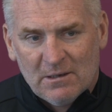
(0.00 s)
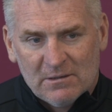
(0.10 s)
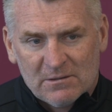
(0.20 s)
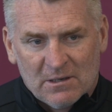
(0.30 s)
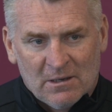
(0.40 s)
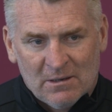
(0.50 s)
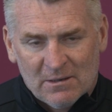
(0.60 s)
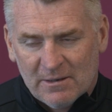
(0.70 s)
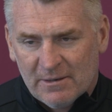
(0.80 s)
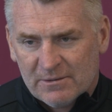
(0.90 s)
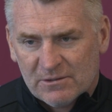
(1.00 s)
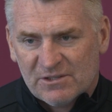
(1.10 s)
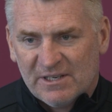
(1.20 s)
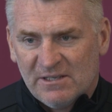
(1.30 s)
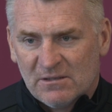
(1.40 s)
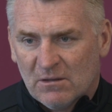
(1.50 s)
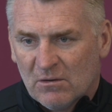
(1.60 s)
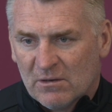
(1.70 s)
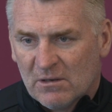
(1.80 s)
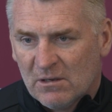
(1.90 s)
it's a
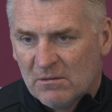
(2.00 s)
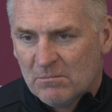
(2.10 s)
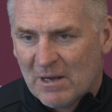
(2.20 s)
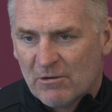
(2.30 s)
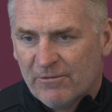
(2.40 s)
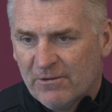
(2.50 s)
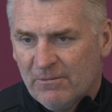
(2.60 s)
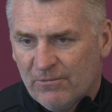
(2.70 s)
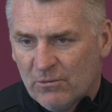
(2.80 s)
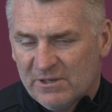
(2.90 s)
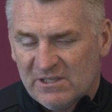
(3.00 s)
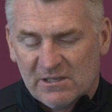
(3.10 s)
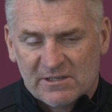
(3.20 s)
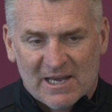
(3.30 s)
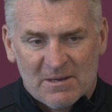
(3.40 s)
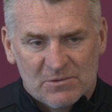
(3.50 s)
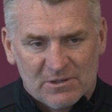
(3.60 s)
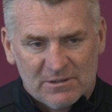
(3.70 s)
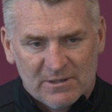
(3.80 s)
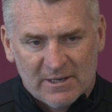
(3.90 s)
season-long marathon, 46 games,
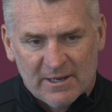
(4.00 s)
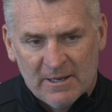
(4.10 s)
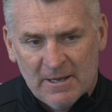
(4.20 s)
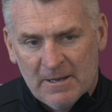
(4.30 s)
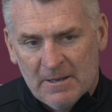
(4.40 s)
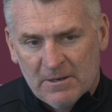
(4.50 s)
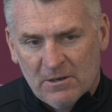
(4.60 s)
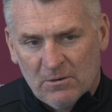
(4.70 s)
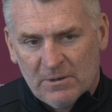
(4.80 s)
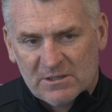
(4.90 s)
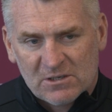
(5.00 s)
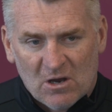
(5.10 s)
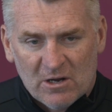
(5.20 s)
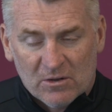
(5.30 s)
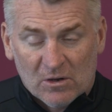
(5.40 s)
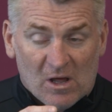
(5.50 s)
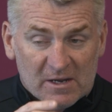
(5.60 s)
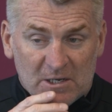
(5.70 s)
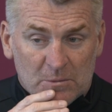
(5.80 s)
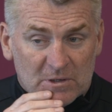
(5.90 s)
and you know, it's highly
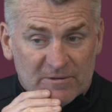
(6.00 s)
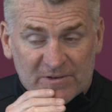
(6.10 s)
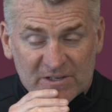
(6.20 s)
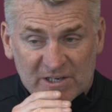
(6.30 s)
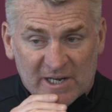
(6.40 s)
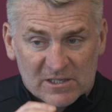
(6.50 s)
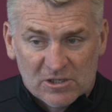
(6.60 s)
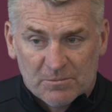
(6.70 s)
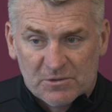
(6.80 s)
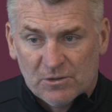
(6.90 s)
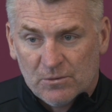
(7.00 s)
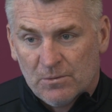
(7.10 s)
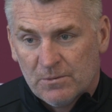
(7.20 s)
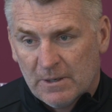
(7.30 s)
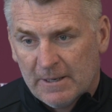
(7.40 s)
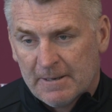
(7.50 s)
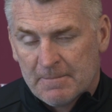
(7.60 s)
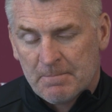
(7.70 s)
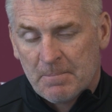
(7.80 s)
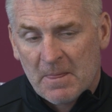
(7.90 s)
unlikely we're going to finish in that top 2.
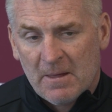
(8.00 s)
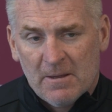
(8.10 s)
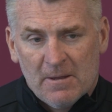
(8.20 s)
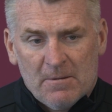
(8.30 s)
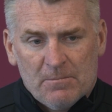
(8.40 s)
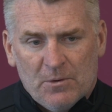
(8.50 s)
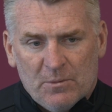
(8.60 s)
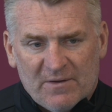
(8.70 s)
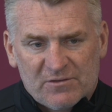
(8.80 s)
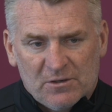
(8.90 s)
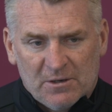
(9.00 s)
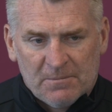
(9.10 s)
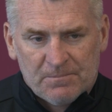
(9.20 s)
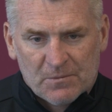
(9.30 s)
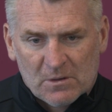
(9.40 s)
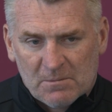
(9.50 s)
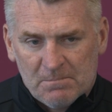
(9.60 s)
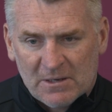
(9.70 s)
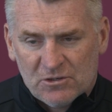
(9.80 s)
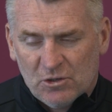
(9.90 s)
But we have to
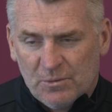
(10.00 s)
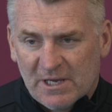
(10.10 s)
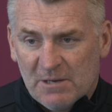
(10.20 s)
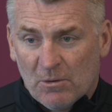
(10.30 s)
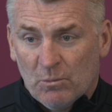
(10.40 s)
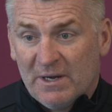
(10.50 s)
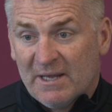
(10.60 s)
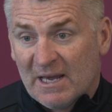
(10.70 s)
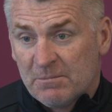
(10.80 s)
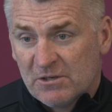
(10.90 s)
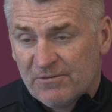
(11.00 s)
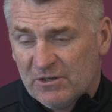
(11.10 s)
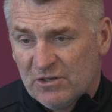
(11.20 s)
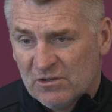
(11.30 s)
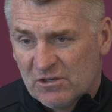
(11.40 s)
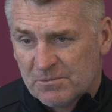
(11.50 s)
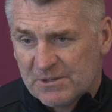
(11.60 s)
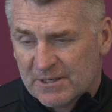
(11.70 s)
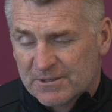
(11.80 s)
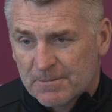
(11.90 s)
make sure we keep on winning games to finish in the top
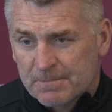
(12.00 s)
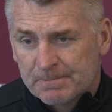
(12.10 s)
6.